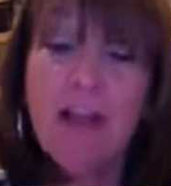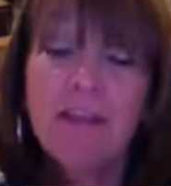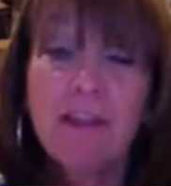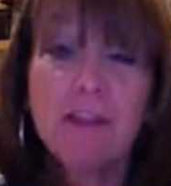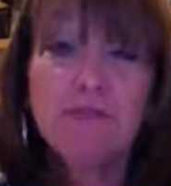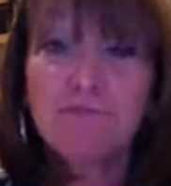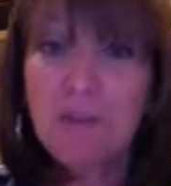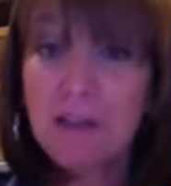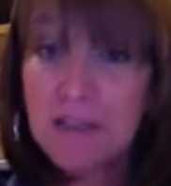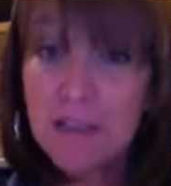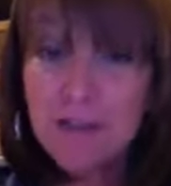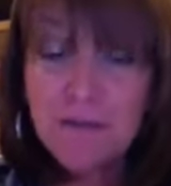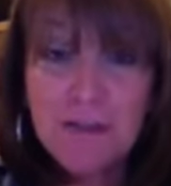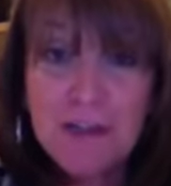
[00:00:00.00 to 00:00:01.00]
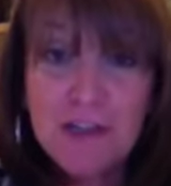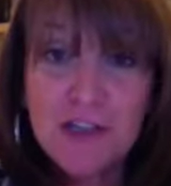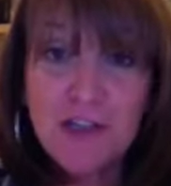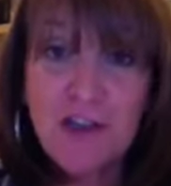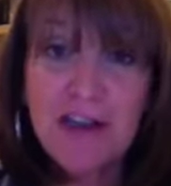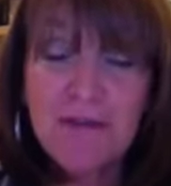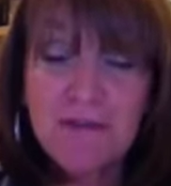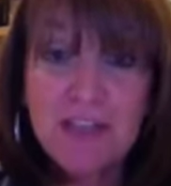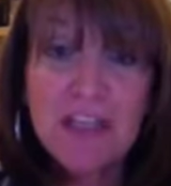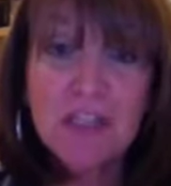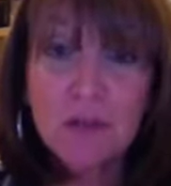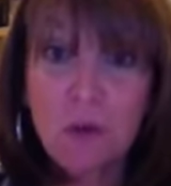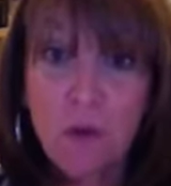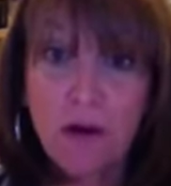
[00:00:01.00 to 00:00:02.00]
Let's run to the finish line of
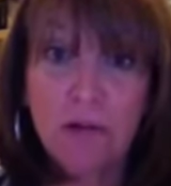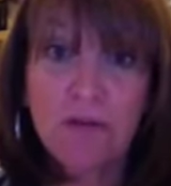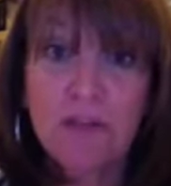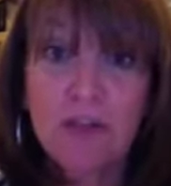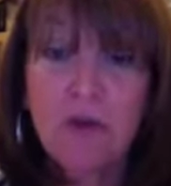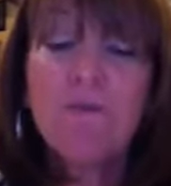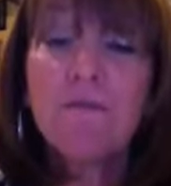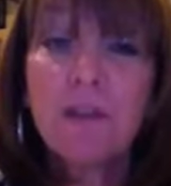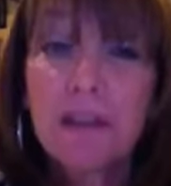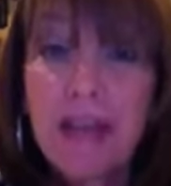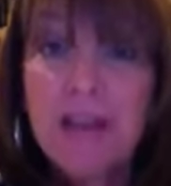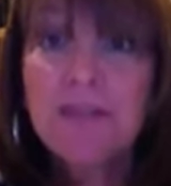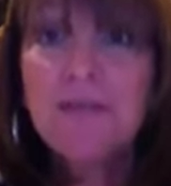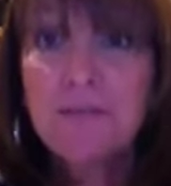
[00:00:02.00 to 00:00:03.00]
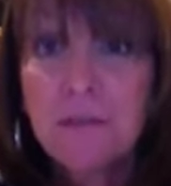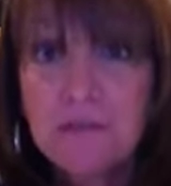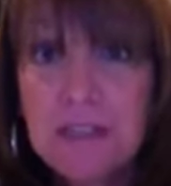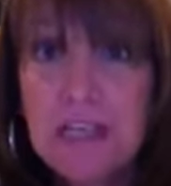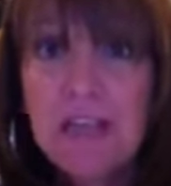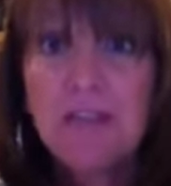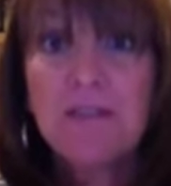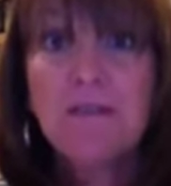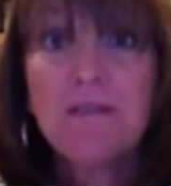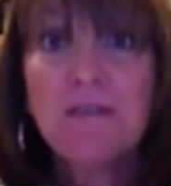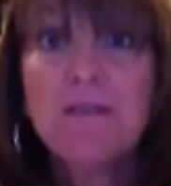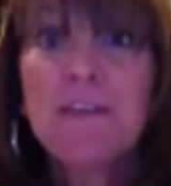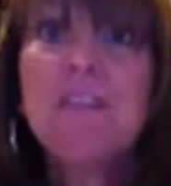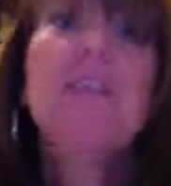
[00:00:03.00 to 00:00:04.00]
this quarter. Don't forget the 15th. The
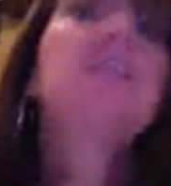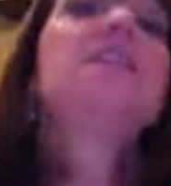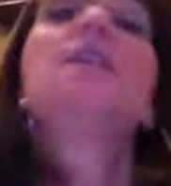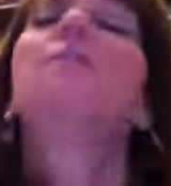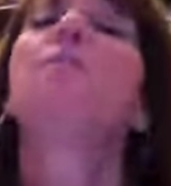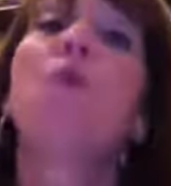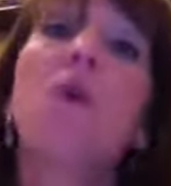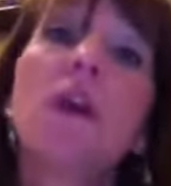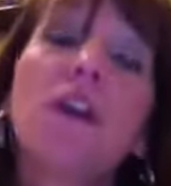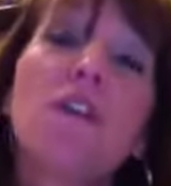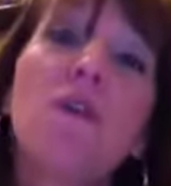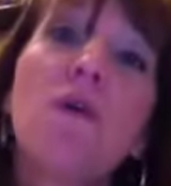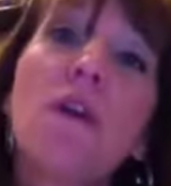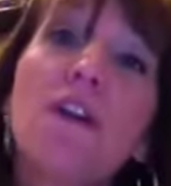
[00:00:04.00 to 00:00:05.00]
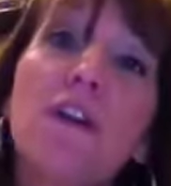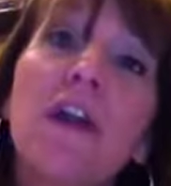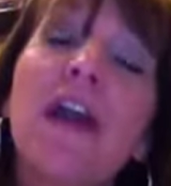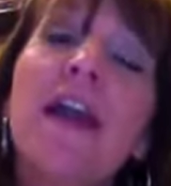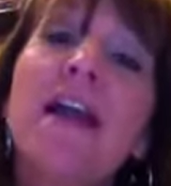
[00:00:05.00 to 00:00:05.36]
15th is an important quarter.